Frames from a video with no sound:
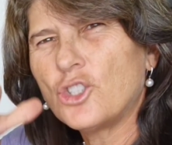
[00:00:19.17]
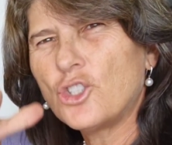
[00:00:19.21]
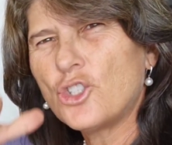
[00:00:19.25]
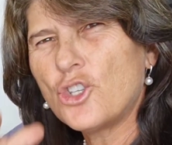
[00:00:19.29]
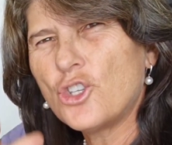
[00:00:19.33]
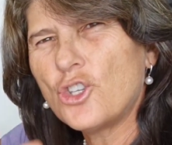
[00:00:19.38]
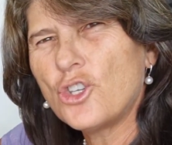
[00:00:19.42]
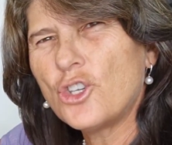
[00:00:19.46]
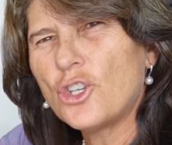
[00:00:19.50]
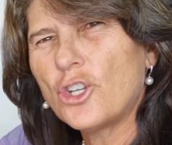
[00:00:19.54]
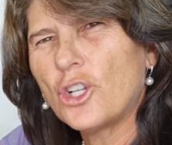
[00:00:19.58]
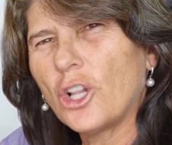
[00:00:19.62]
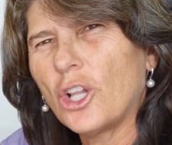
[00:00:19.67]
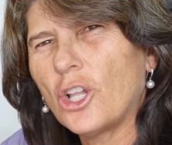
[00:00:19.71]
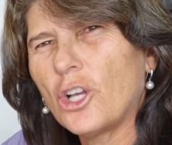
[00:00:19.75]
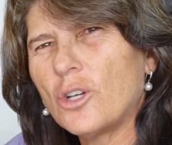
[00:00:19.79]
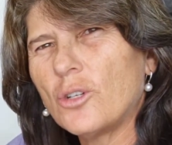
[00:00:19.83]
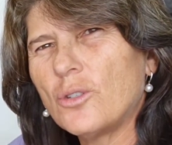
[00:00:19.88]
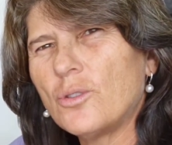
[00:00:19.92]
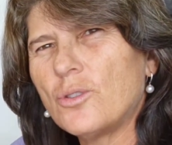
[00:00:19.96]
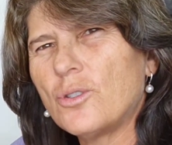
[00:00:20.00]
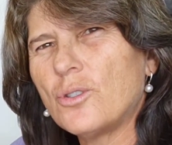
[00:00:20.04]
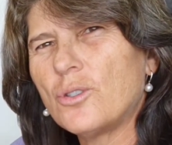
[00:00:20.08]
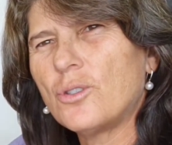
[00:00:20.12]
too
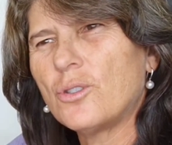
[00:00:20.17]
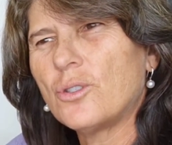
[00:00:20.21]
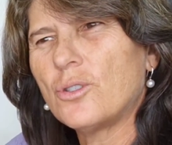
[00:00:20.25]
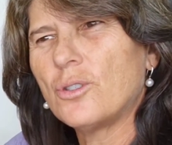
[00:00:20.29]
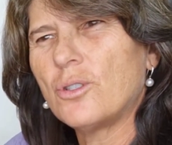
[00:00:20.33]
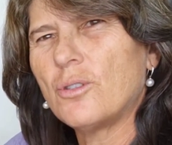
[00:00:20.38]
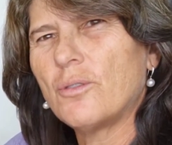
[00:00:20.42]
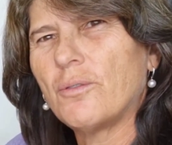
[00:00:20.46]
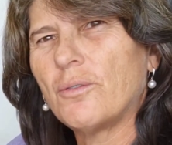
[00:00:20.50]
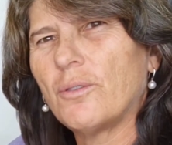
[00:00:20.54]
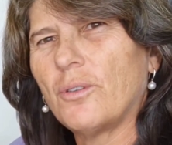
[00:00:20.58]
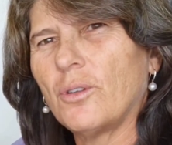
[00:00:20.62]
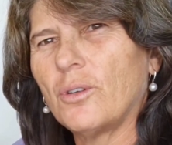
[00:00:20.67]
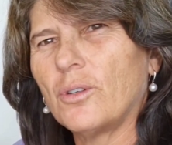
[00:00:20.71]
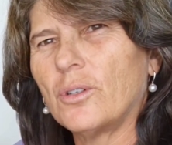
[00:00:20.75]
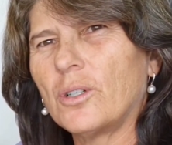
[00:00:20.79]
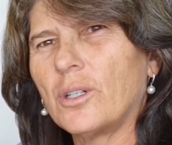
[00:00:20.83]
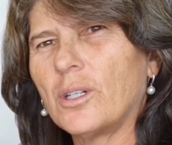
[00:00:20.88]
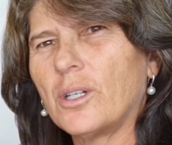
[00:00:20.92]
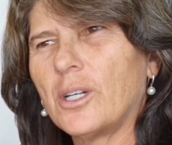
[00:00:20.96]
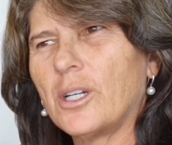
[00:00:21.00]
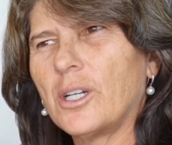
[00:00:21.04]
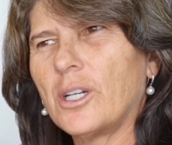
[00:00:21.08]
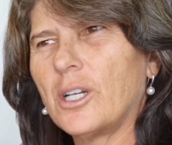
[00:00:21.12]
close to the
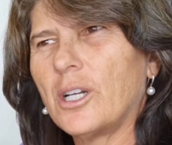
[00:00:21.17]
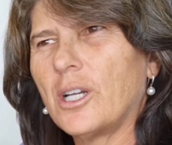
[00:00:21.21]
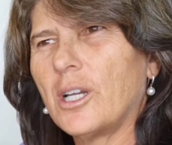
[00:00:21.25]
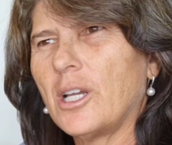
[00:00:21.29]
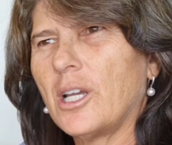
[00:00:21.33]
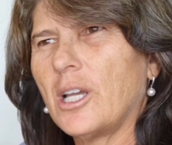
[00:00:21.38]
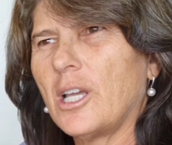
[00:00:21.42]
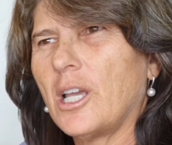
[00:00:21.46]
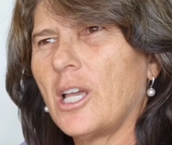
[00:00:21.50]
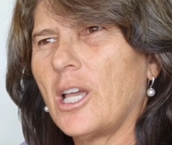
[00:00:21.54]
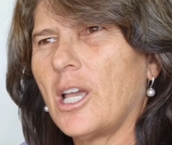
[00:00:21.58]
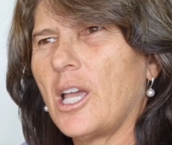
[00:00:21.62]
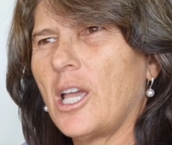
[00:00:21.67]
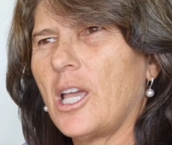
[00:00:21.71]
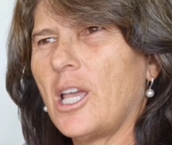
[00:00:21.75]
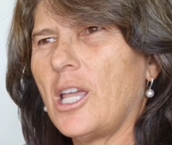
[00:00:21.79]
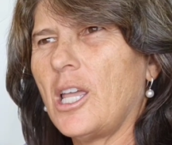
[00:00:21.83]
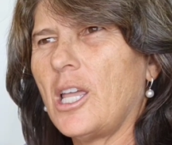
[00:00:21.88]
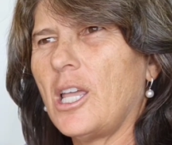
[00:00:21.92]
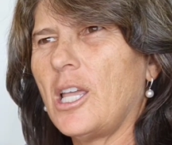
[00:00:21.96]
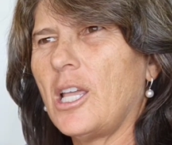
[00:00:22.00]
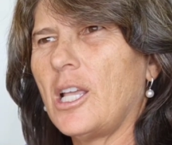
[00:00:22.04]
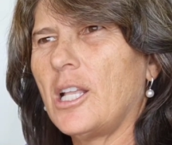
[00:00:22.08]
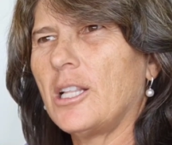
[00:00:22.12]
floor.
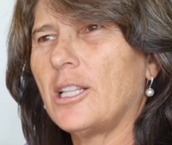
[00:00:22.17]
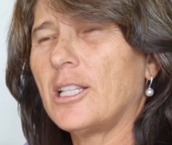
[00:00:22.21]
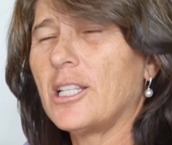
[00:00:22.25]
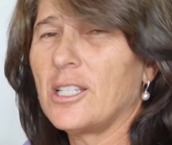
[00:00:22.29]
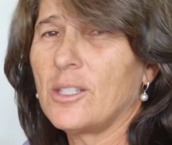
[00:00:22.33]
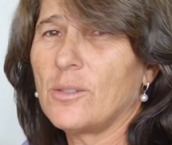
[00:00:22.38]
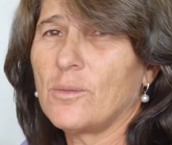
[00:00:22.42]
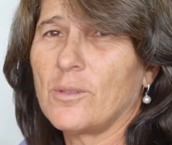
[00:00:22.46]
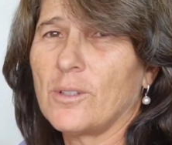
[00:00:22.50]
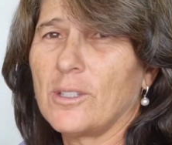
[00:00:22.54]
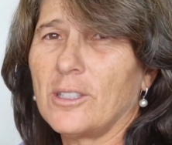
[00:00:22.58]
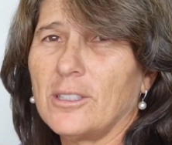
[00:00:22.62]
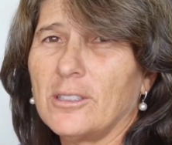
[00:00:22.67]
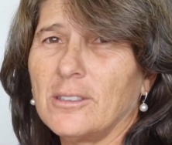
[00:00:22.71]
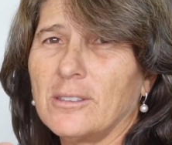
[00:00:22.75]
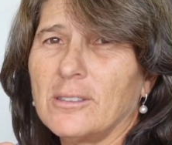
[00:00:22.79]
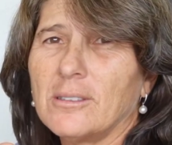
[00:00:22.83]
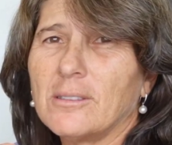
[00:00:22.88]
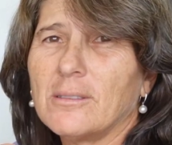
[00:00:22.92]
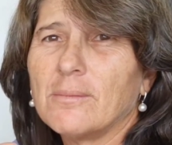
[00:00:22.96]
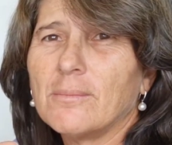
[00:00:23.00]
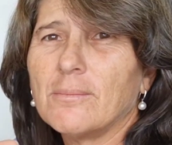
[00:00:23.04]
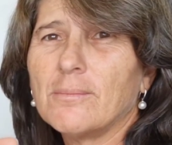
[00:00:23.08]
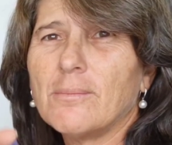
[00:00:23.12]
And this one
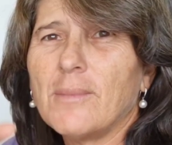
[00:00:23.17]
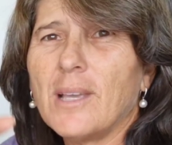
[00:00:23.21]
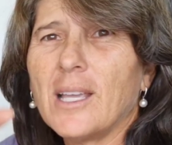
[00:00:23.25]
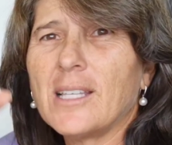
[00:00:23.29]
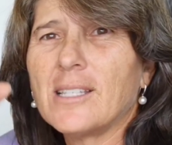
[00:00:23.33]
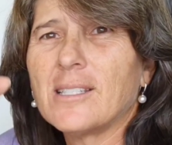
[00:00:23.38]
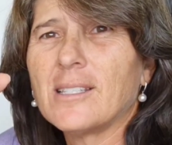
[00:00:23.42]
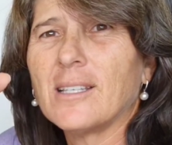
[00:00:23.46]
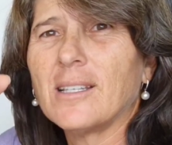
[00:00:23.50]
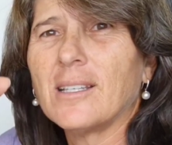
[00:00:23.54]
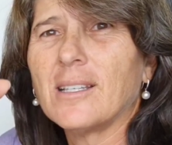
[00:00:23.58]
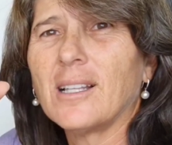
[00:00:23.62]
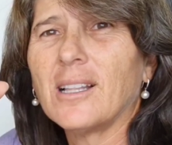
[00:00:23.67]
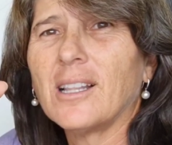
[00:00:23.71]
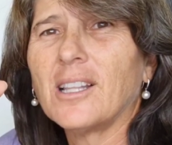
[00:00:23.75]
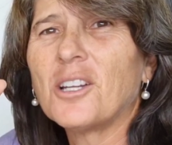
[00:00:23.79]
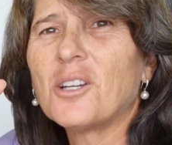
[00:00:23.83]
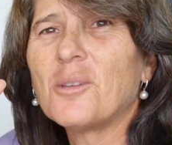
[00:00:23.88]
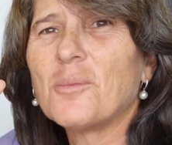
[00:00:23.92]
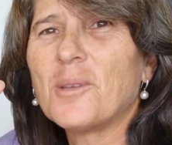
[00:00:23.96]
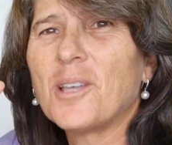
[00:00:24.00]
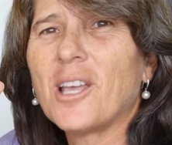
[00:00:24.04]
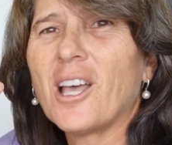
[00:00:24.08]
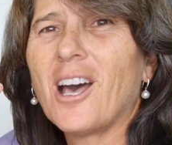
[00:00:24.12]
makes it a
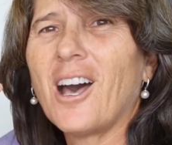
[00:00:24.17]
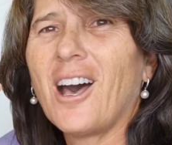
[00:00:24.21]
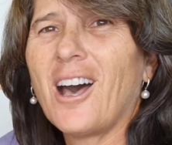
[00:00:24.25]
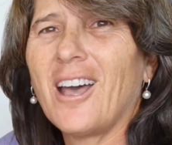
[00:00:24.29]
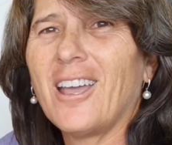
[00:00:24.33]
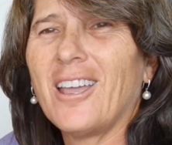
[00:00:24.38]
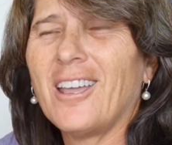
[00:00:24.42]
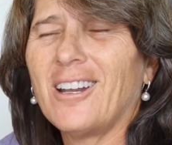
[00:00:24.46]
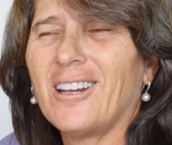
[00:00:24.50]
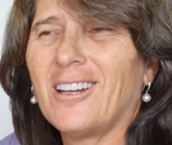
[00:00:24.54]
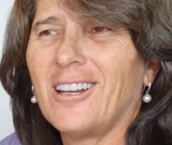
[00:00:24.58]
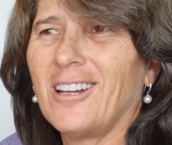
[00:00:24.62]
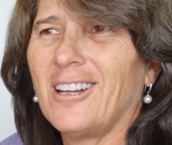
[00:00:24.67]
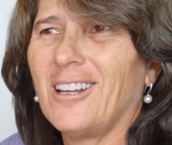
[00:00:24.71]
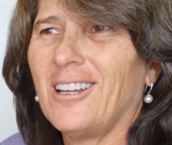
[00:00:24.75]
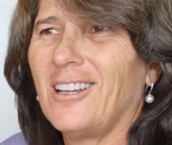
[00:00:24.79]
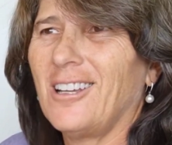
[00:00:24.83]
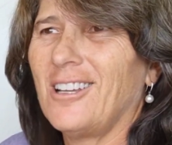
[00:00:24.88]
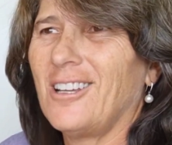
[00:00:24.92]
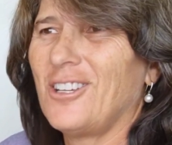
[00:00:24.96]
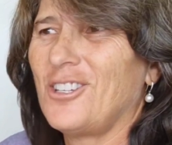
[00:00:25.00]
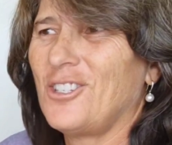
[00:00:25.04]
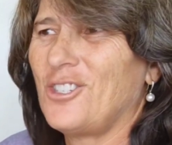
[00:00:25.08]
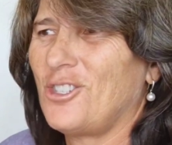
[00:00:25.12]
little bit higher.
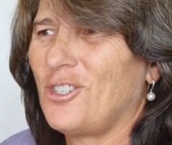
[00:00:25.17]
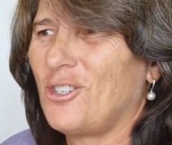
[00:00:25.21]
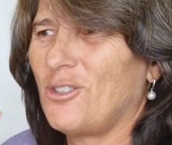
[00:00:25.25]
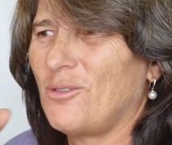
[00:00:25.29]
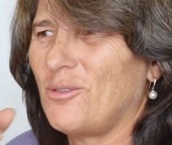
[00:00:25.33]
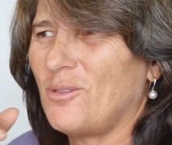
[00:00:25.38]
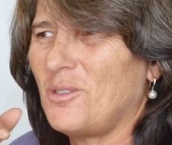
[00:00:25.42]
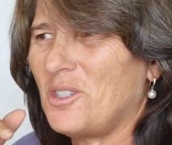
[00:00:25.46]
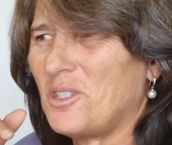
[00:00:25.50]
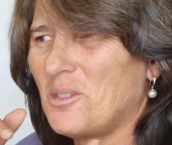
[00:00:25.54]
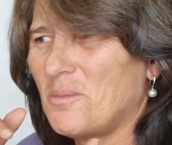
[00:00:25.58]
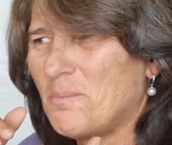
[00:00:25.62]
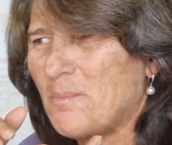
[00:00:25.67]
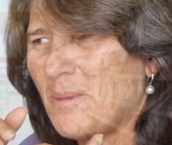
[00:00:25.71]
So it's